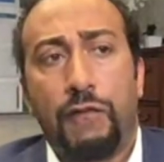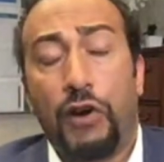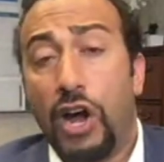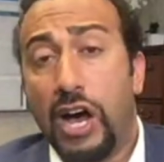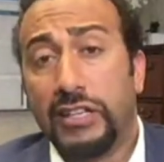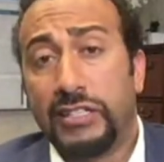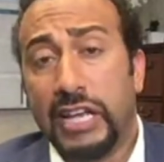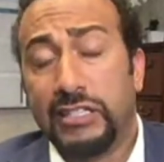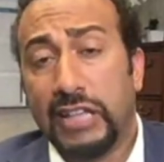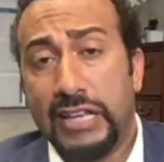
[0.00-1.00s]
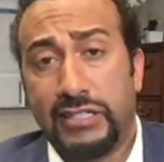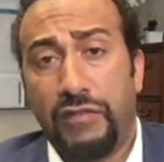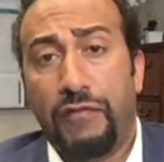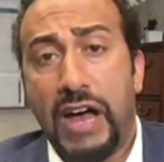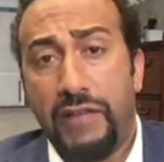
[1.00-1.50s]
For us, it's less
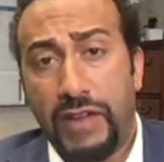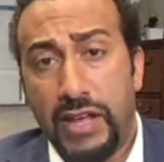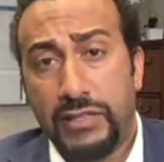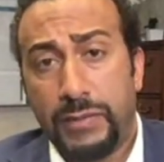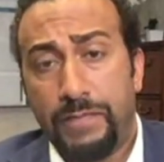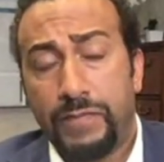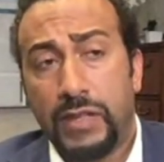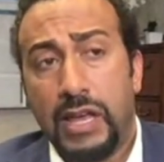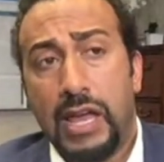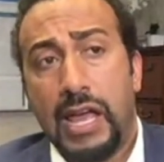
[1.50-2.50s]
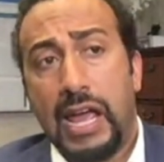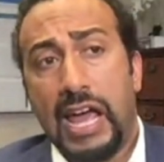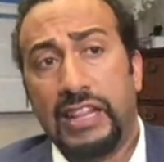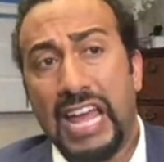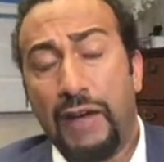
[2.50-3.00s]
than five days
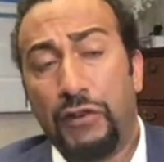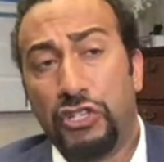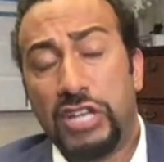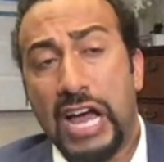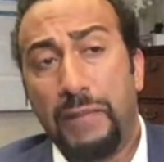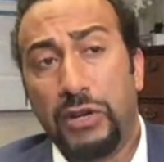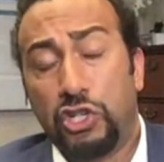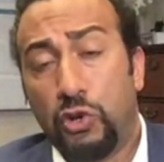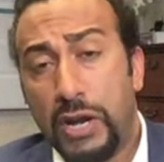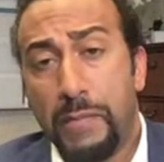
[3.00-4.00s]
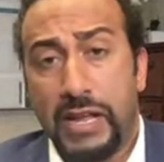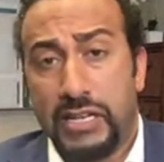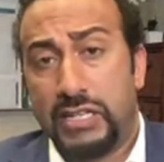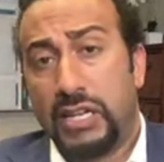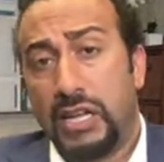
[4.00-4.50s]
and the average time to
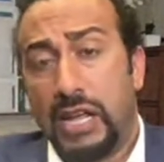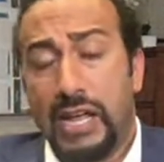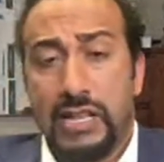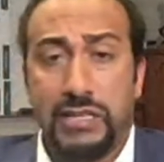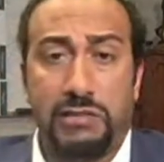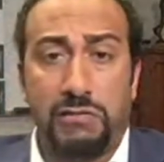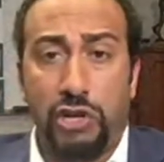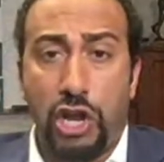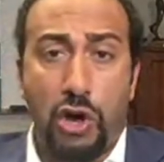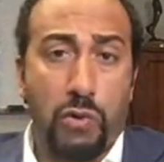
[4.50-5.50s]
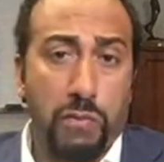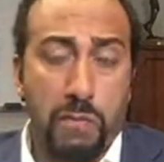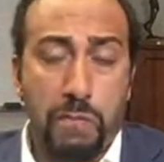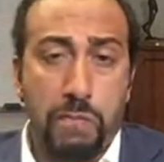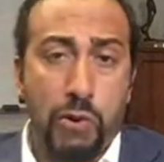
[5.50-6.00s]
treatment is you know
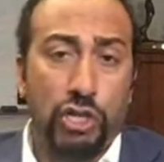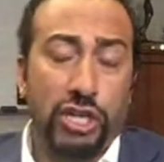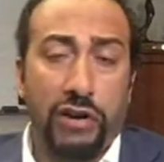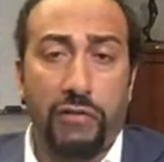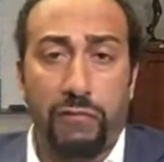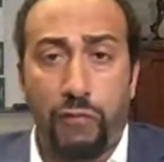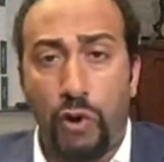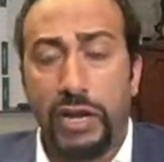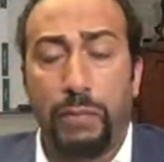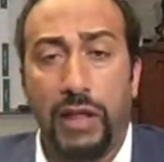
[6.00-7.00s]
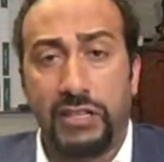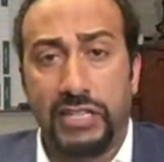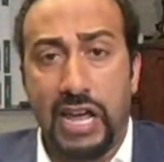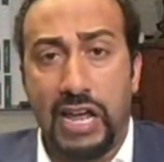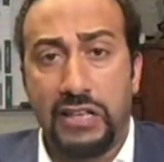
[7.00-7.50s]
pushing 40
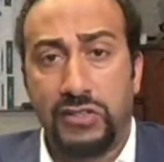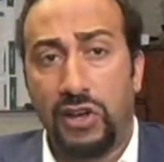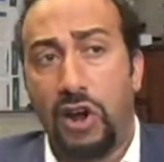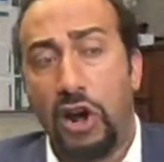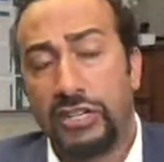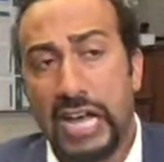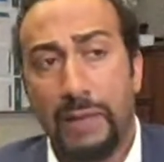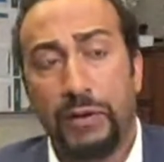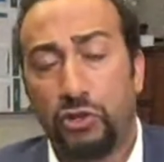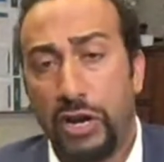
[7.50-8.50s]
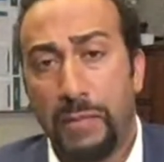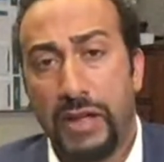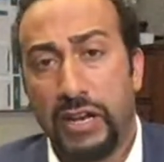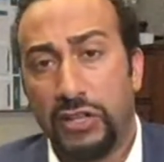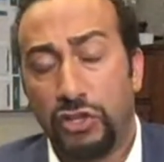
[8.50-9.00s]
plus days our time to
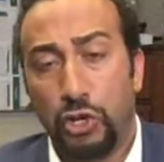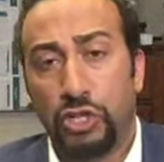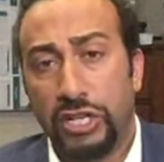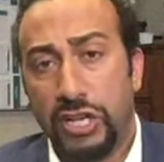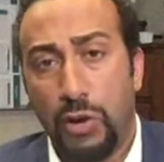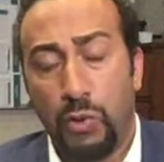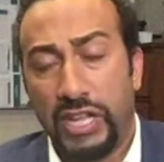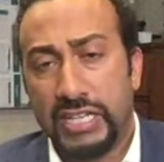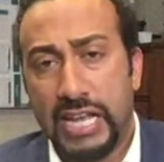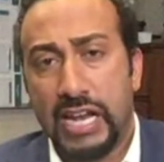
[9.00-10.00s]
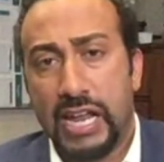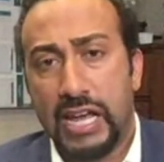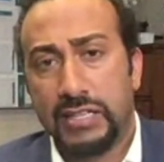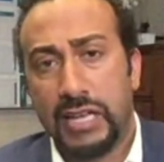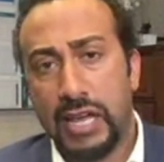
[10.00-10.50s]
treatment is usually done within 10
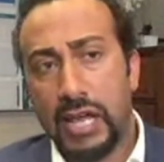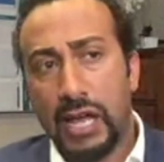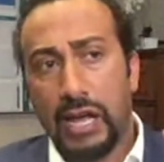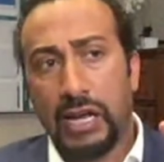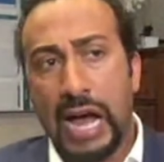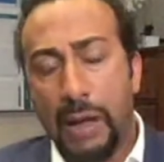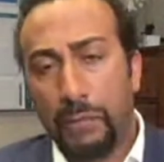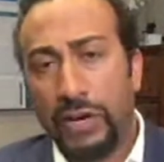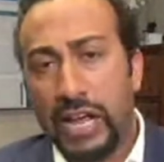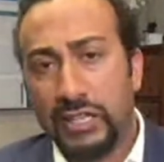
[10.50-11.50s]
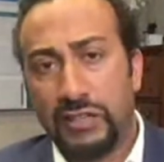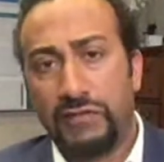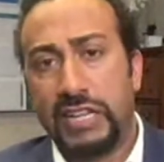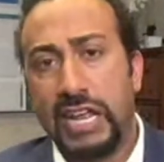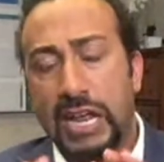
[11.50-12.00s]
days
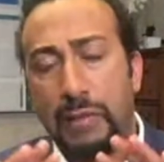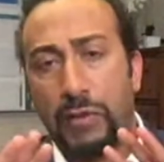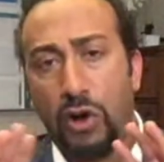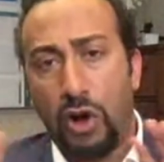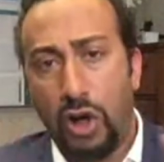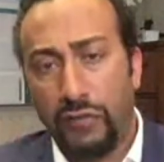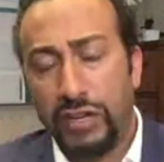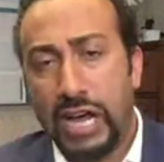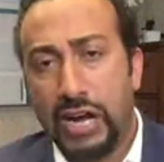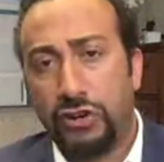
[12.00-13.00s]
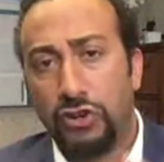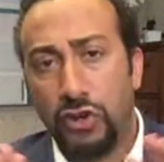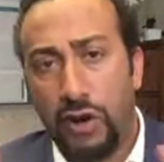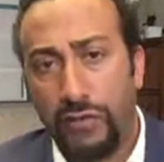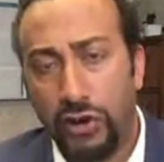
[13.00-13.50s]
comprehensive team all of the
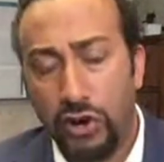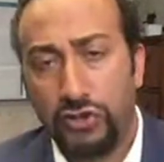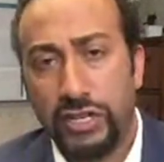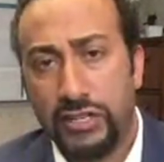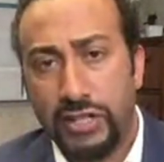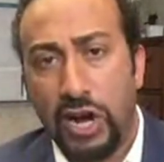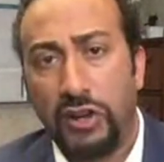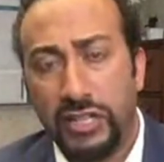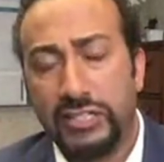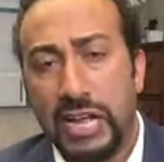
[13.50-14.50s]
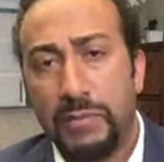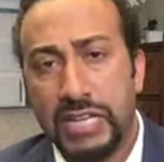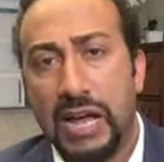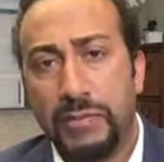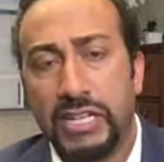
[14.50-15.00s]
doctors all the nurses there at the
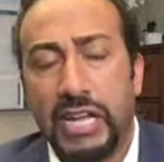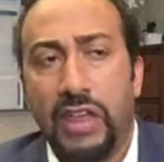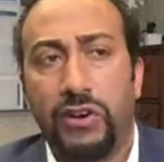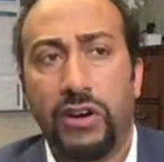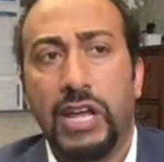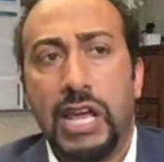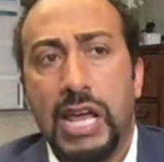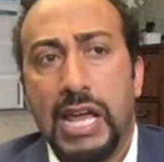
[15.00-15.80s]
same time together